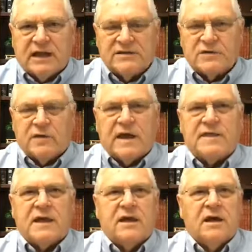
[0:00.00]
And so they
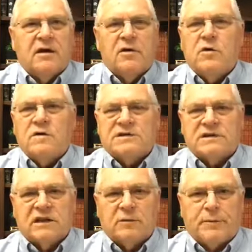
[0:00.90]
think, well, who is
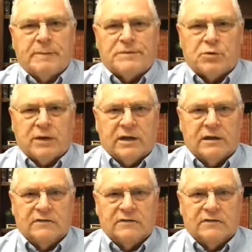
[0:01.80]
this little pipsqueak?